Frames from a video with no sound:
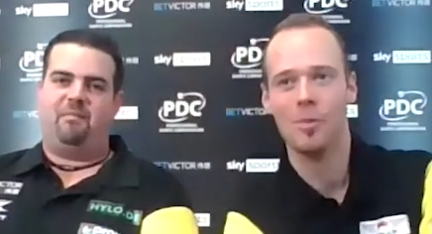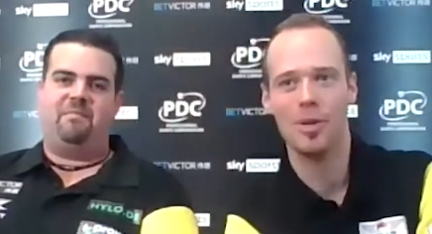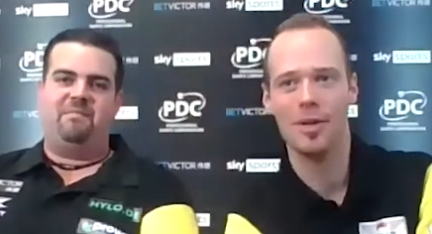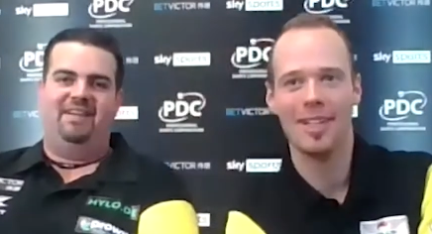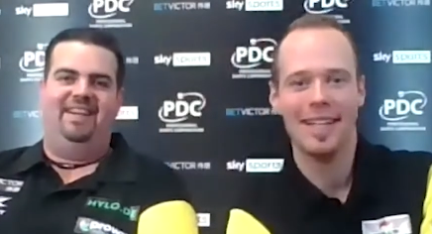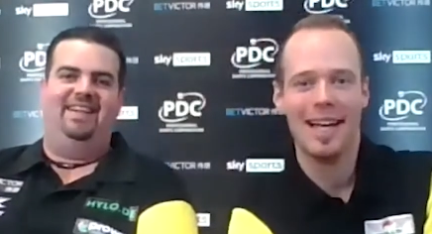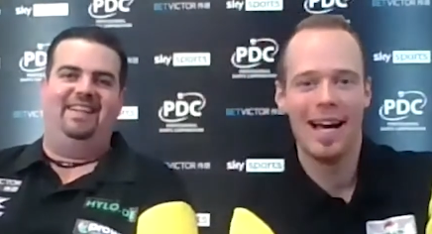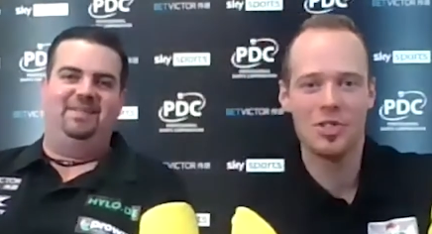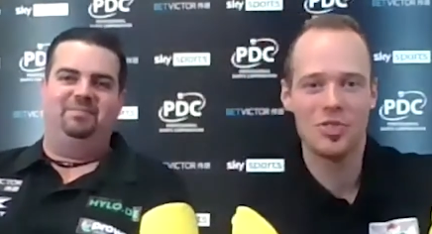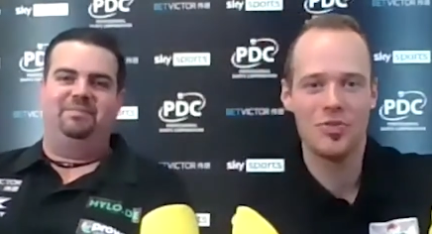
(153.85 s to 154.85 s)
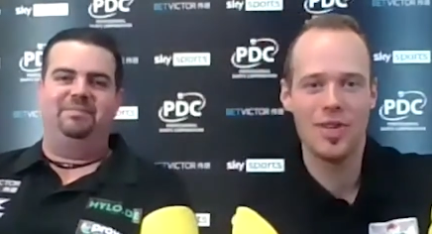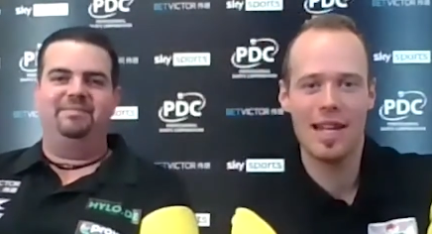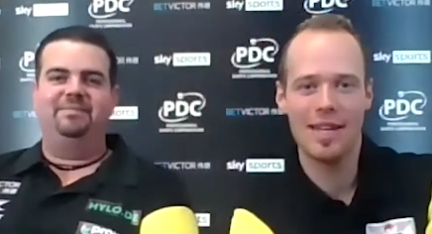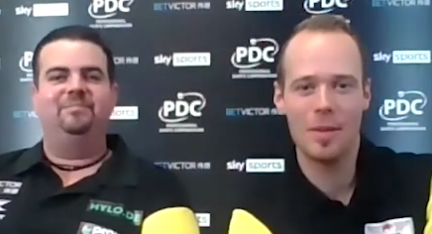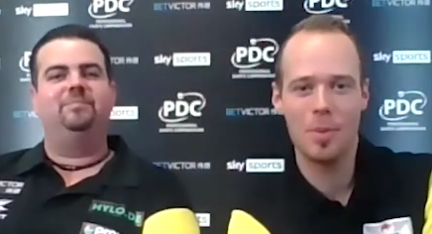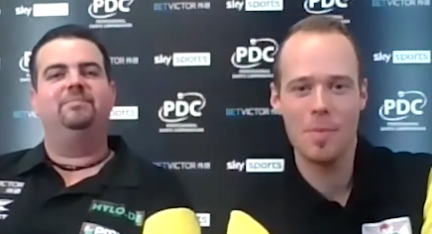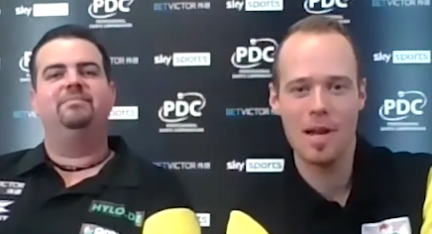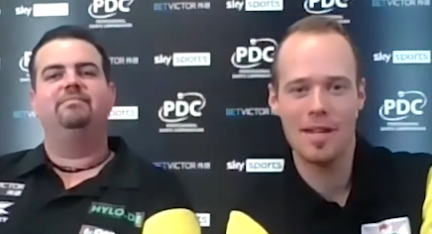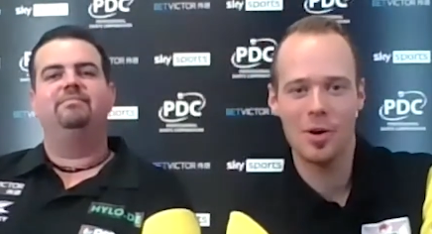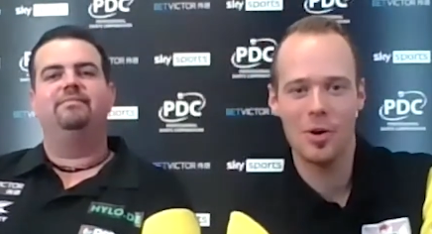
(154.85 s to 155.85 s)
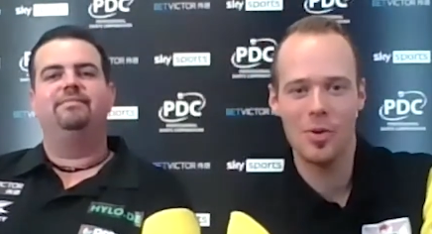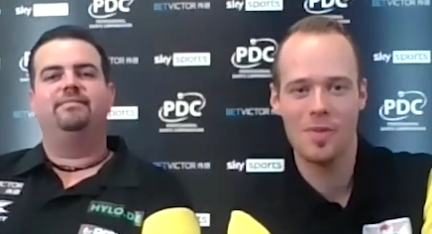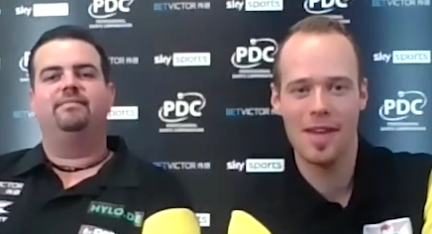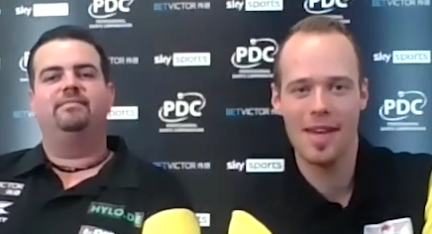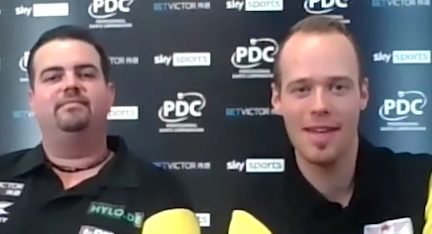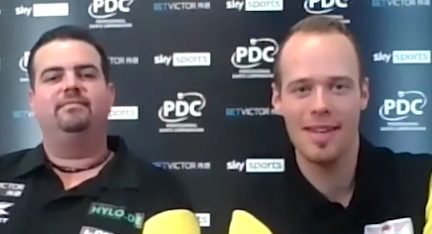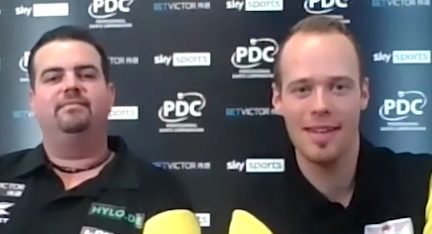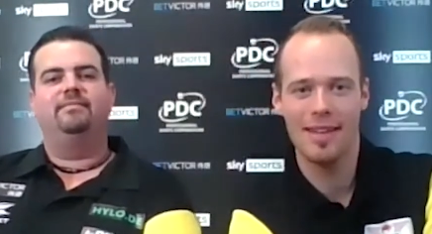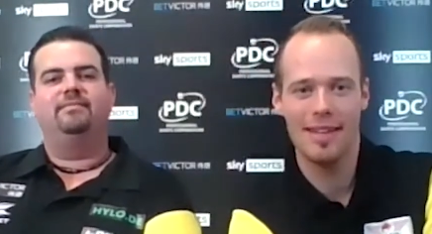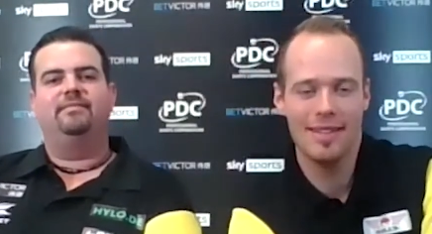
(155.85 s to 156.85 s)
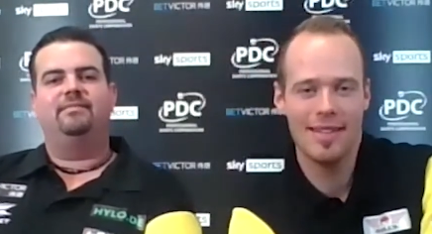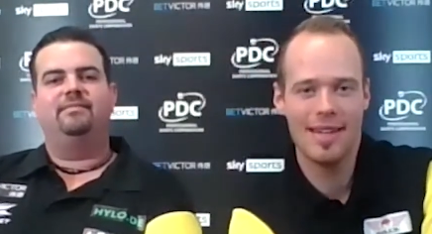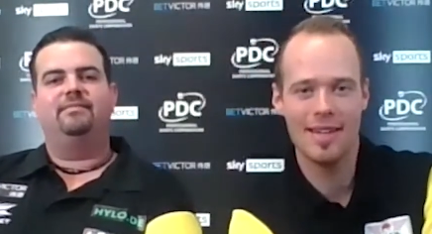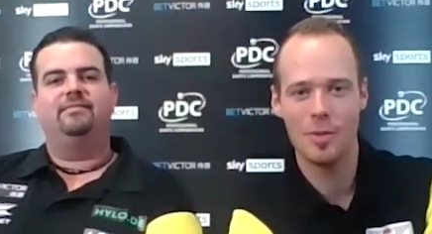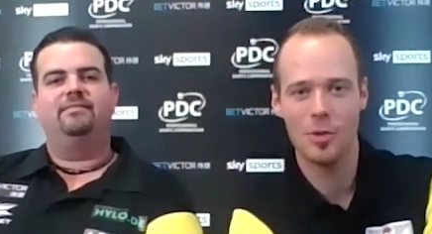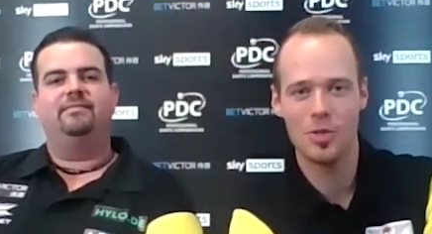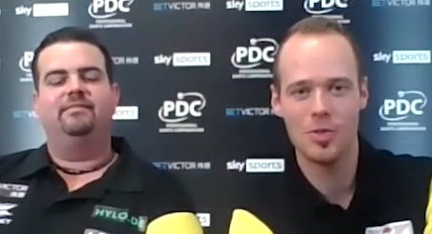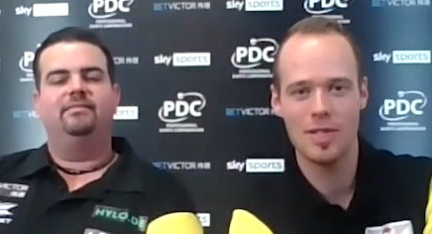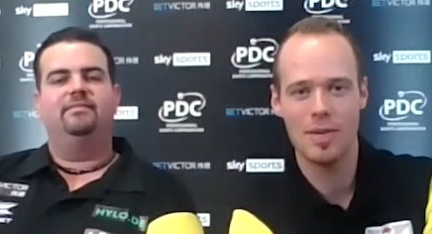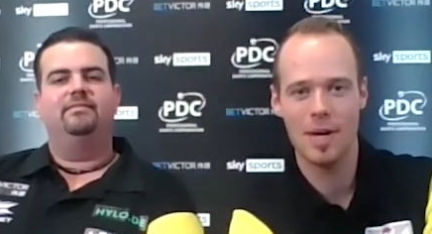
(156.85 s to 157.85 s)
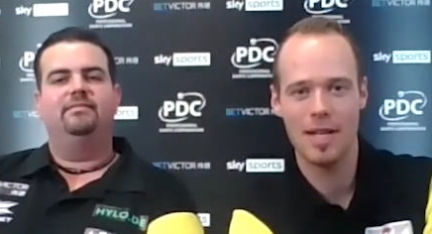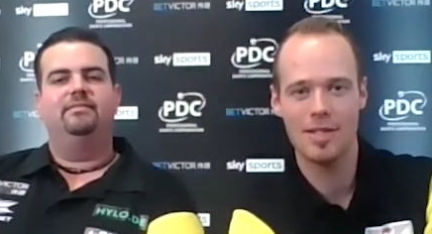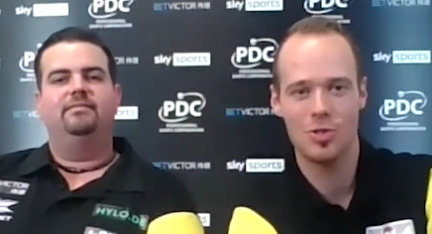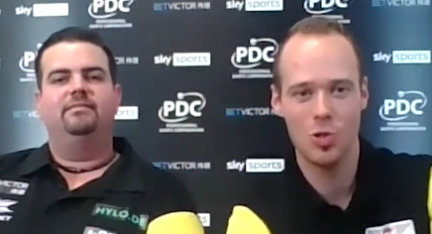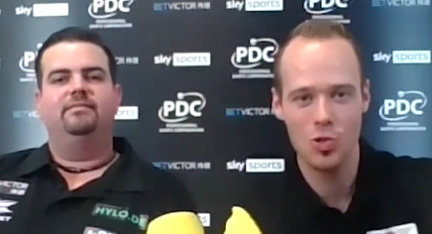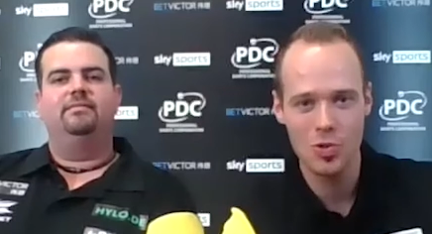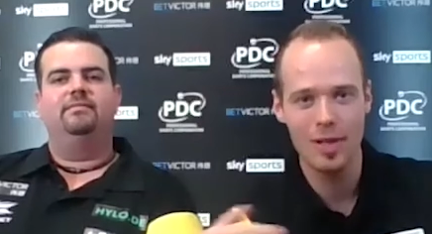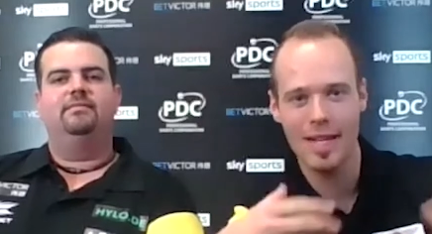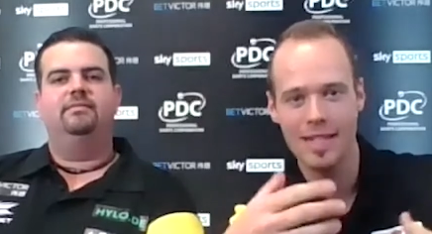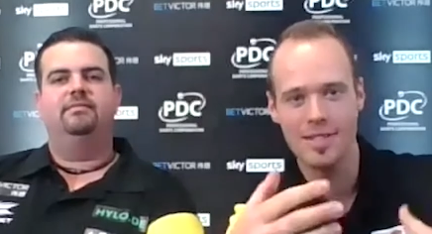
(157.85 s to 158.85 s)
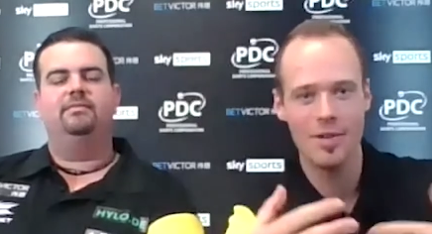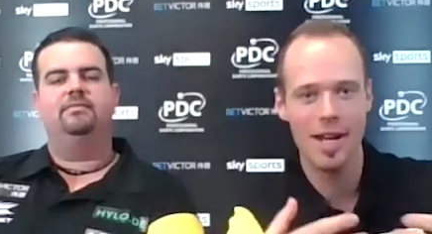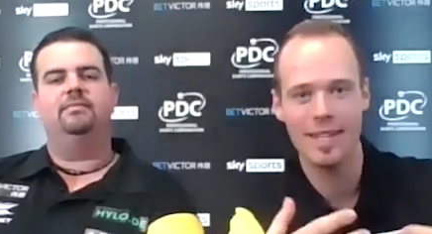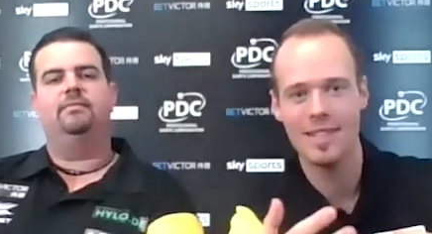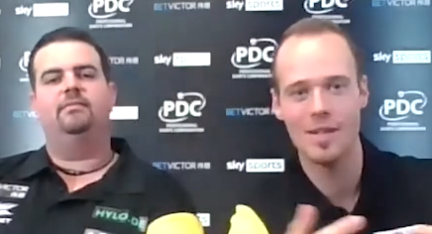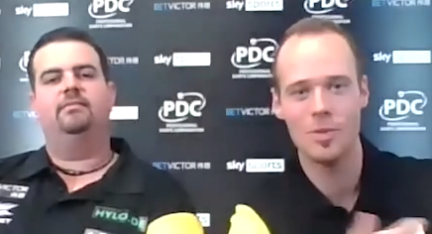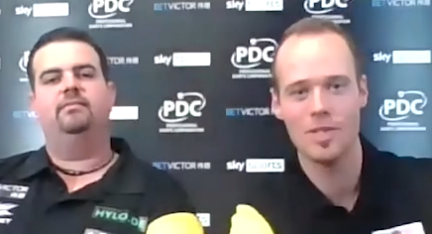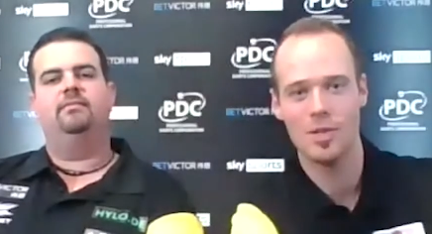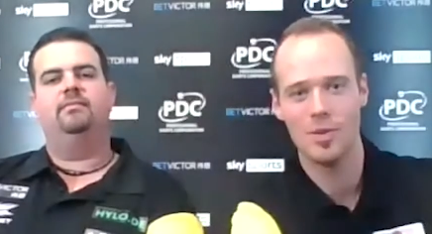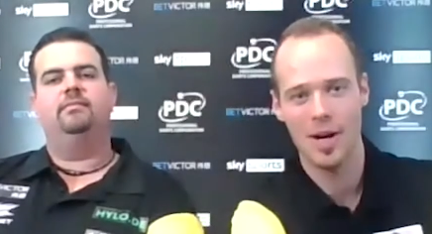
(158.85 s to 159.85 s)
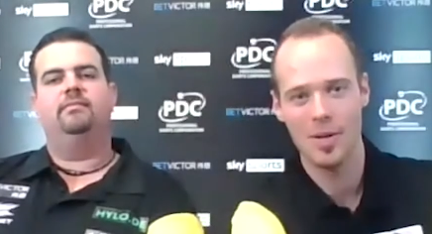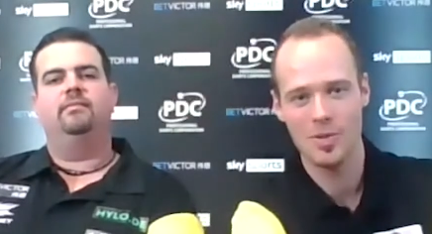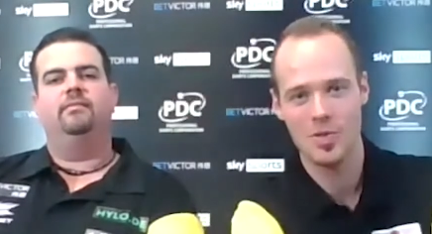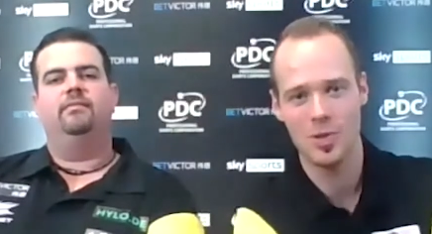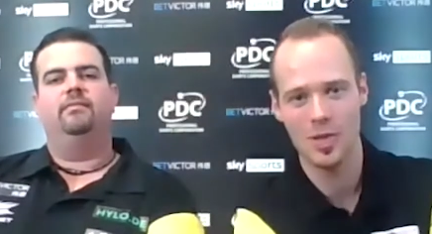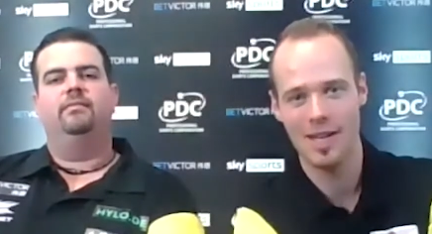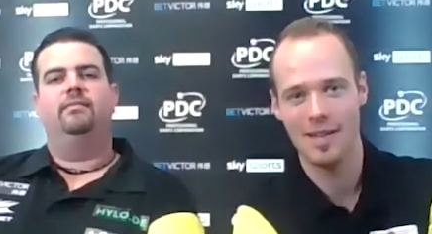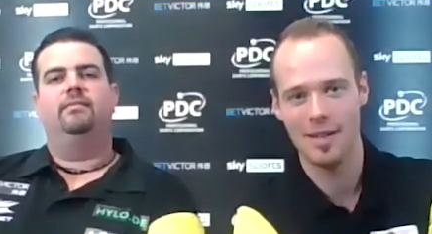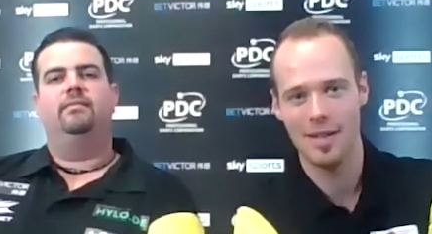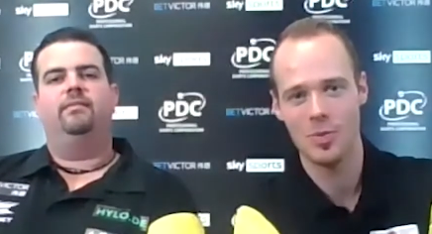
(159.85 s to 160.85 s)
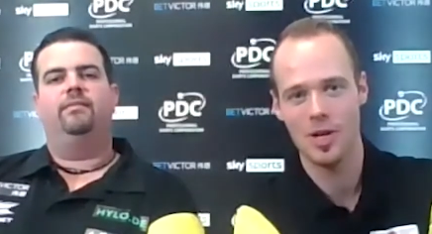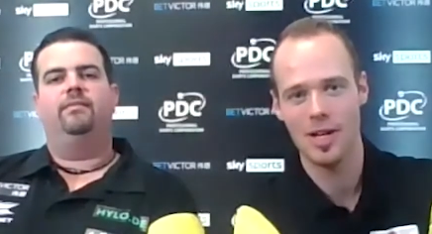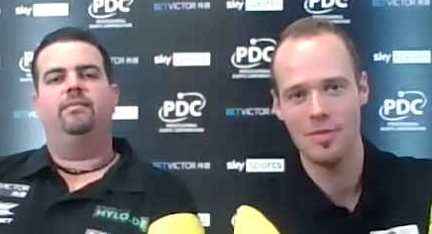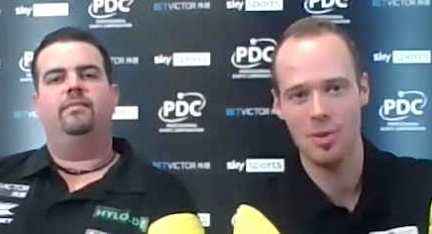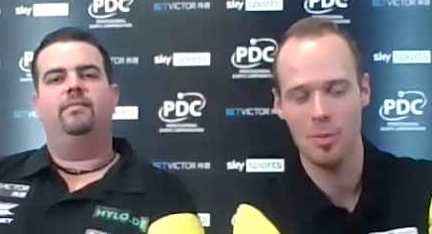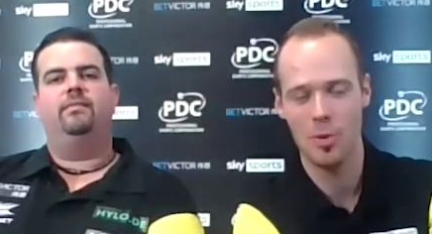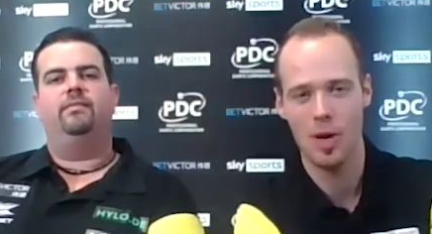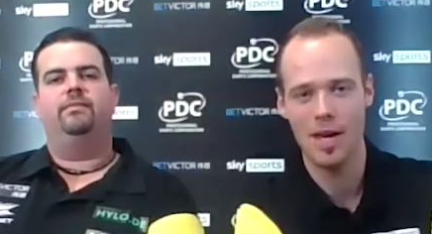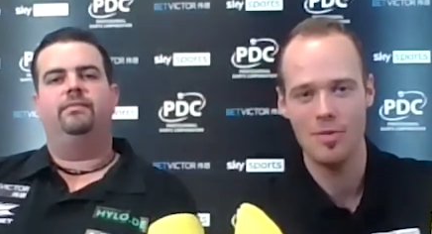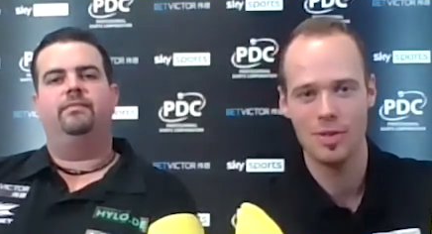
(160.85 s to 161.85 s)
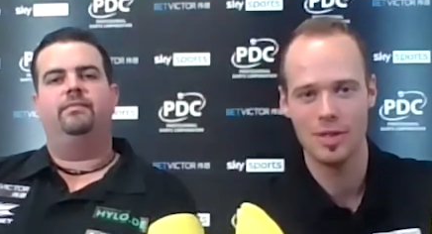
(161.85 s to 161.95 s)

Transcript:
Speaker 1: But I just feel like the people at home, they, uh, yeah, they want to see the Max as usual, interacting with the crowd. So yeah, that's why I give them a wave.